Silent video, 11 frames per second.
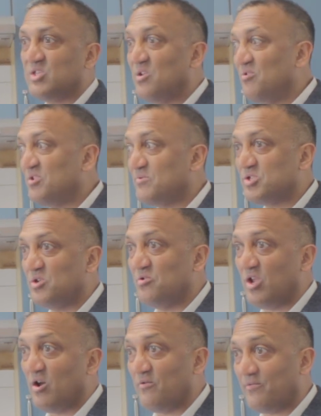a series of
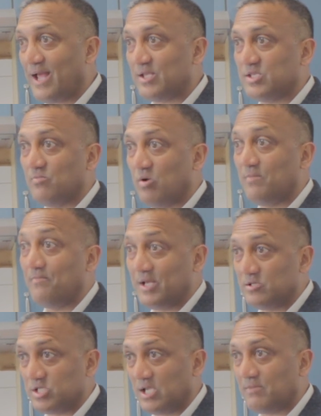studio flats in one
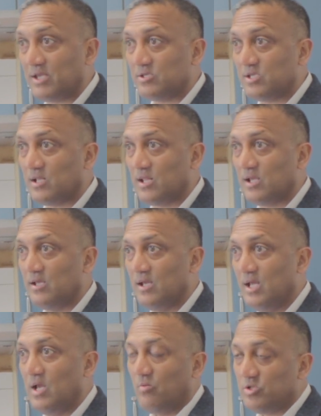building, basically.
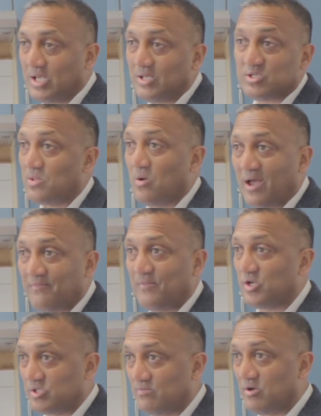We tend to not have
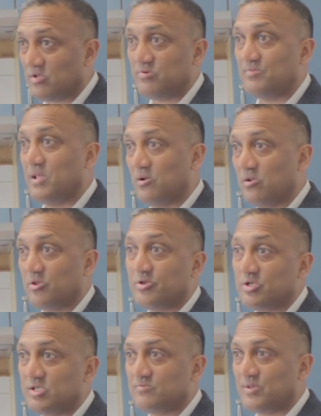much demand from the local
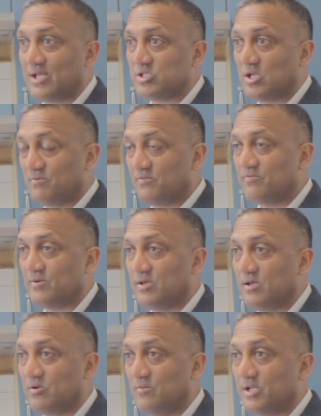authorities for that type of
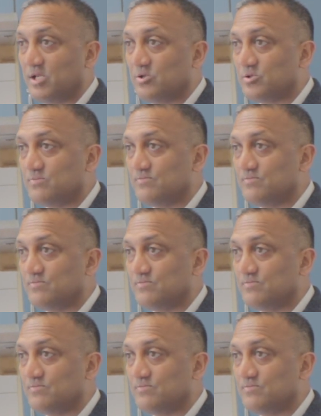accommodation.